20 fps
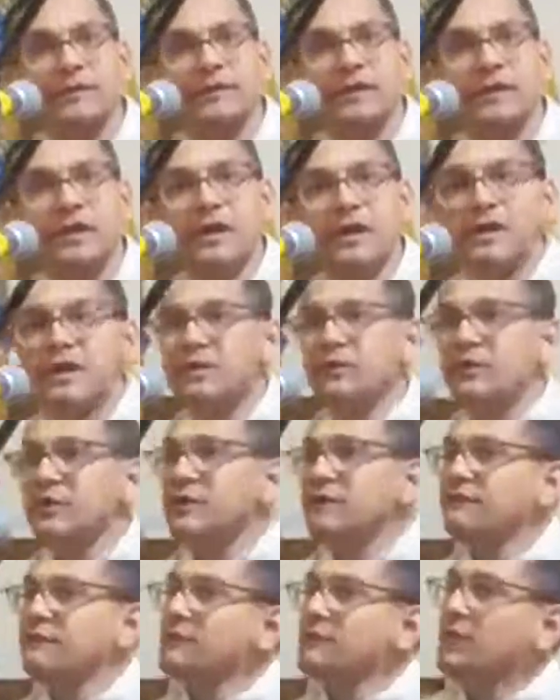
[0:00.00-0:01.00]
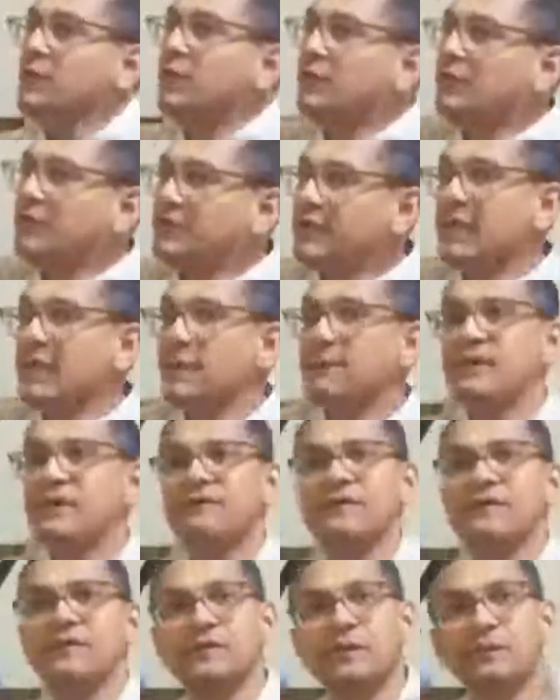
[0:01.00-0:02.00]
with. Give them the holy name, give
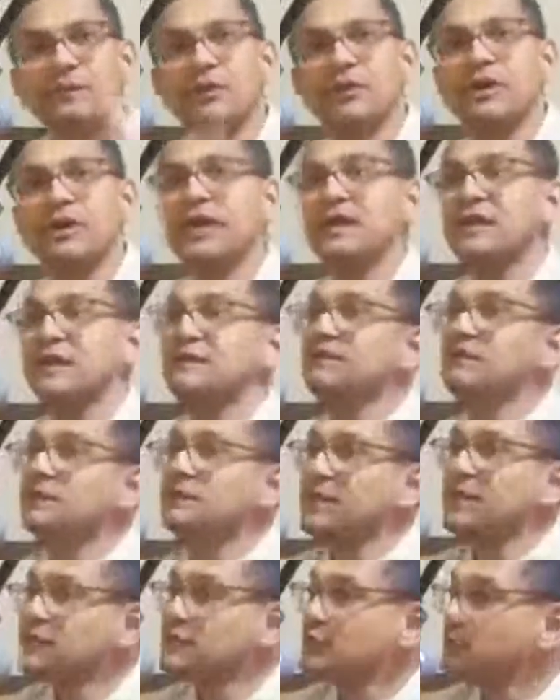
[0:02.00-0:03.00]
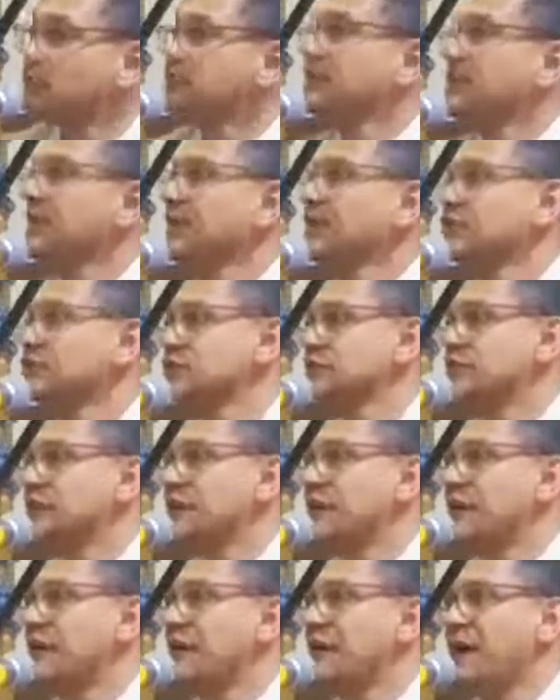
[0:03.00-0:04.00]
them the book, and give them the association.
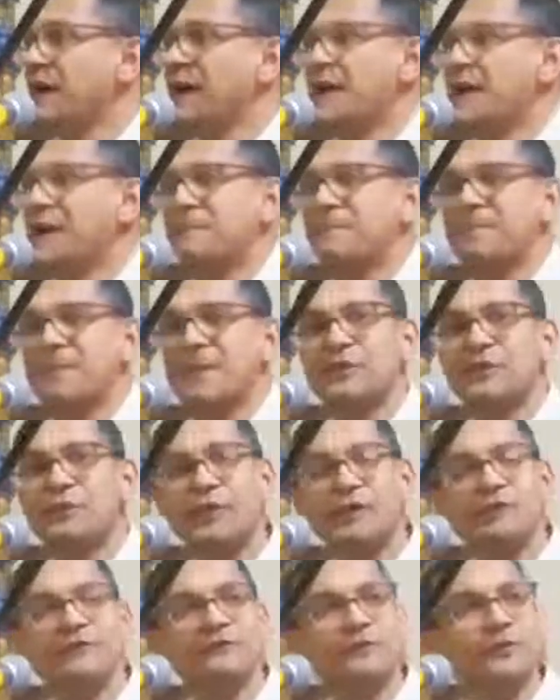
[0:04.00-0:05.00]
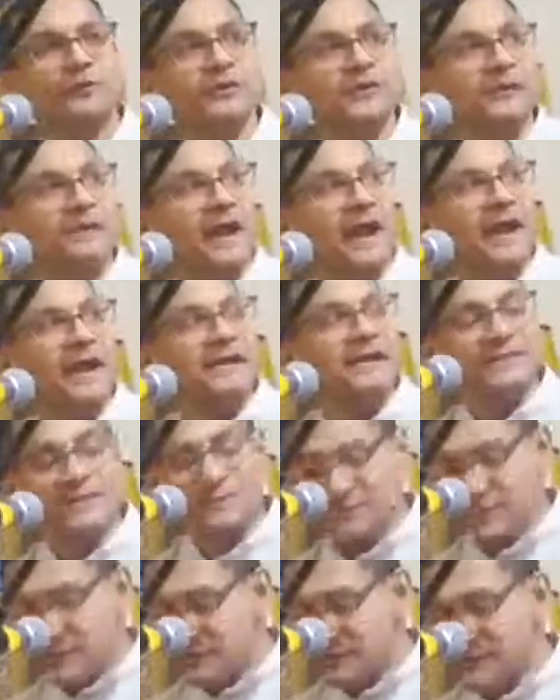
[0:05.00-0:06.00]
One devotee, I got
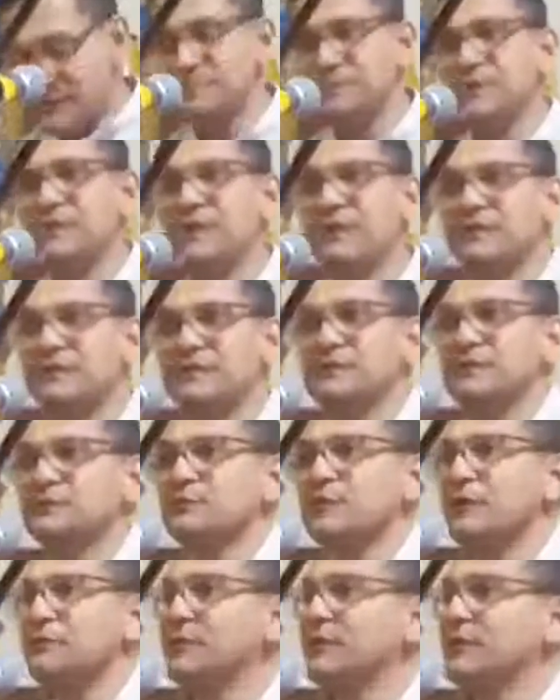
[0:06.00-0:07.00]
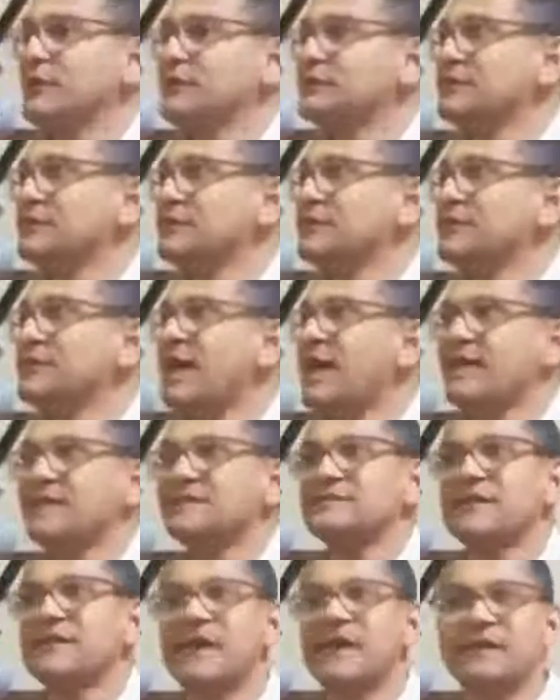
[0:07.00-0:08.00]
inspired to speak on this one because last
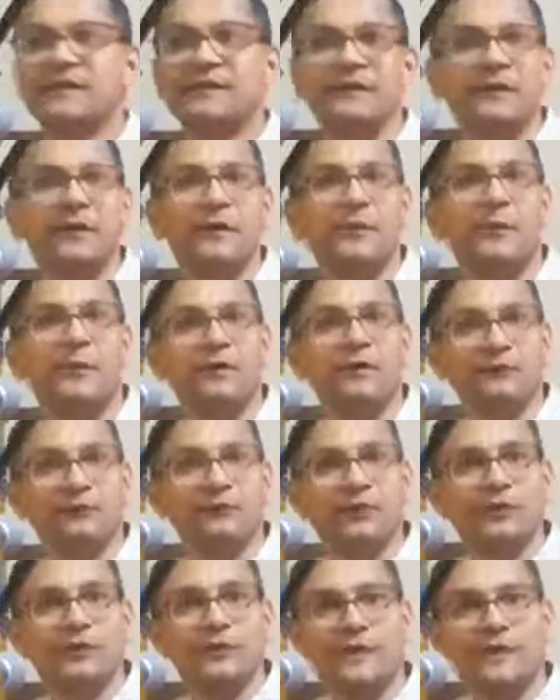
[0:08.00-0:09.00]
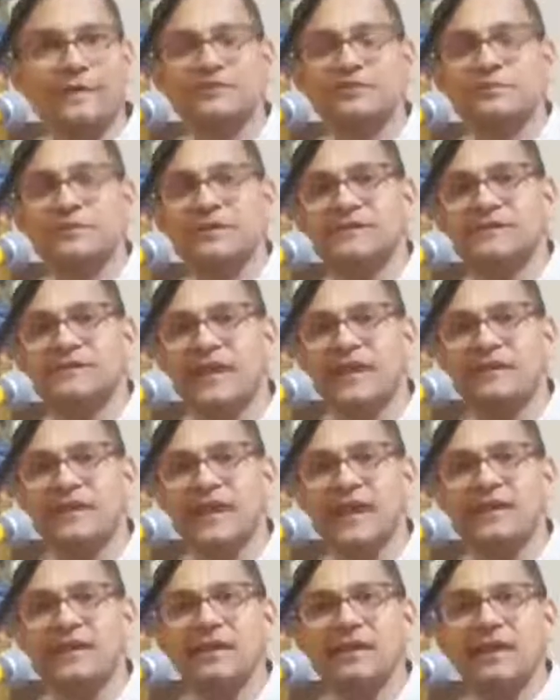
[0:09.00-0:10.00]
night one devotee messaged me saying that
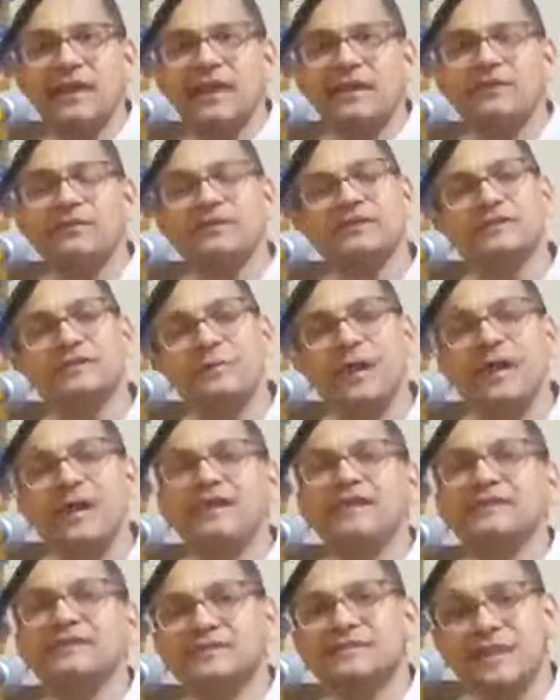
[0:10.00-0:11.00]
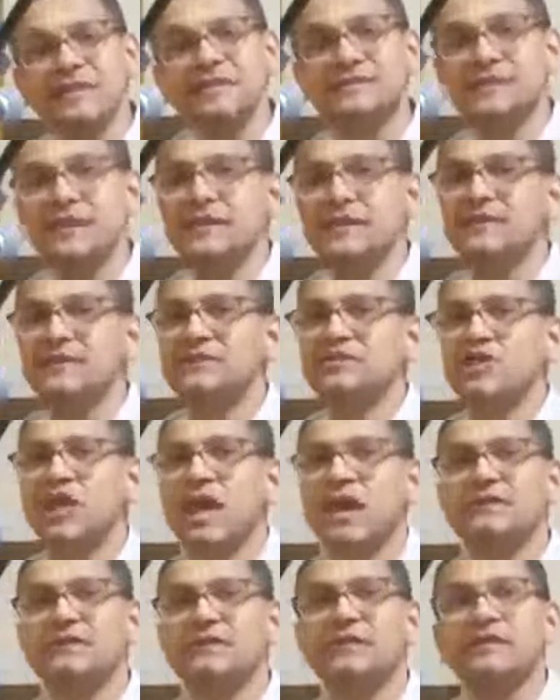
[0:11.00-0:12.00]
it doesn't make any sense that he
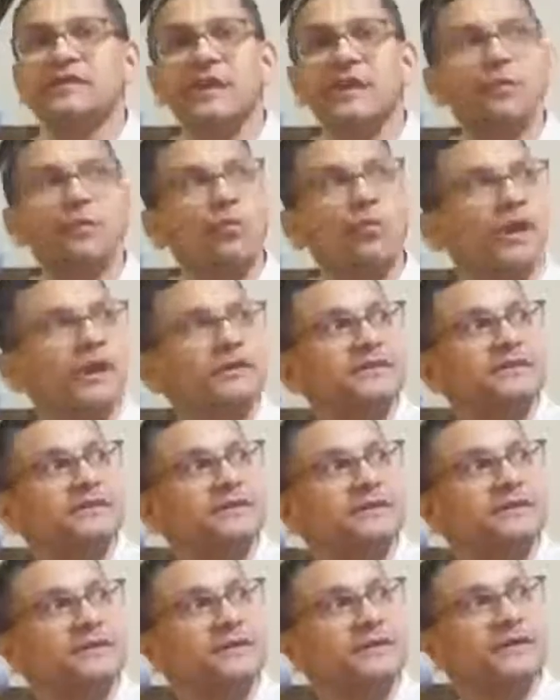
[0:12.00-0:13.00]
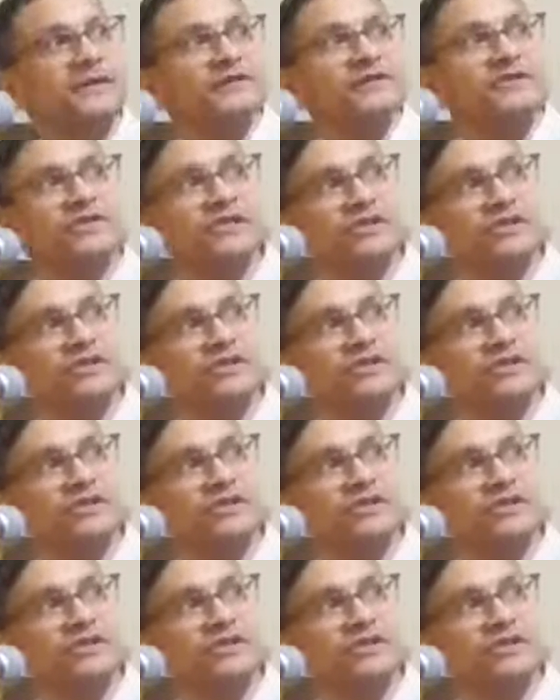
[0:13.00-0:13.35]
chanted the name once.